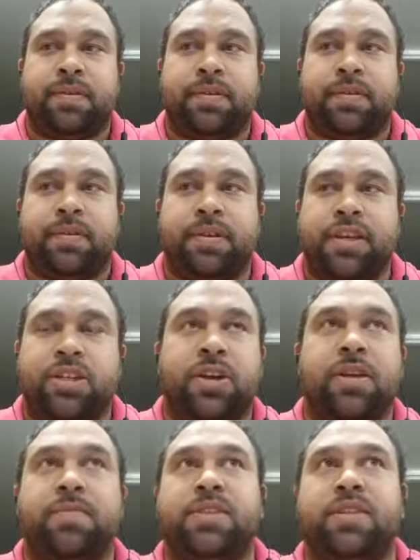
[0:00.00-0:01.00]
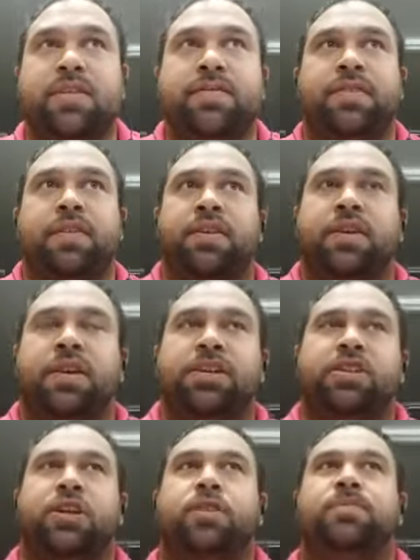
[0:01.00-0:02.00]
In terms of
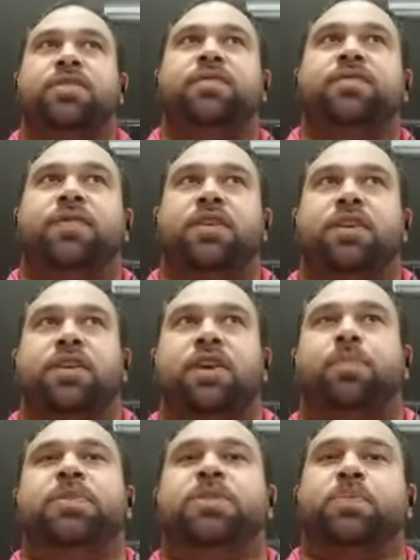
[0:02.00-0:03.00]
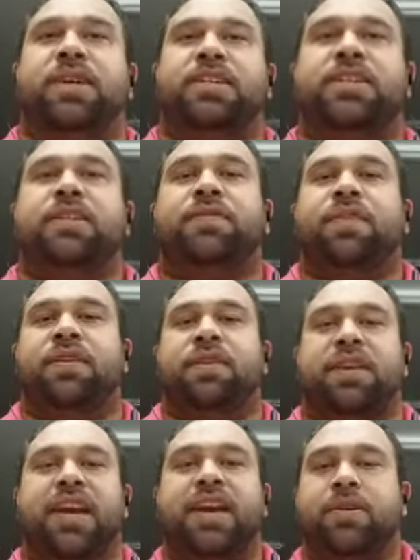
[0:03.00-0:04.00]
a perspective,
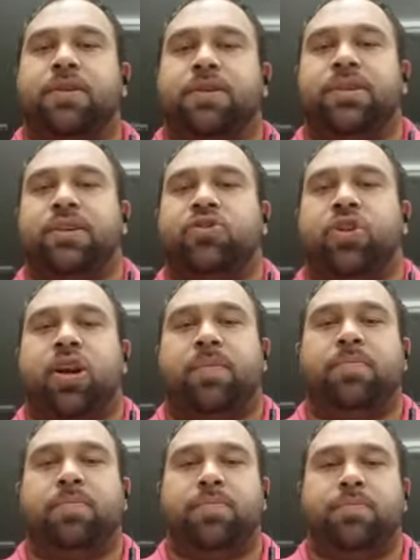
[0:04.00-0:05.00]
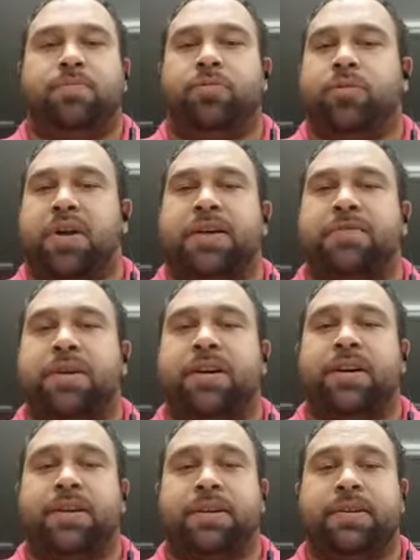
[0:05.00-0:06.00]
yeah, you got to the drop, great work,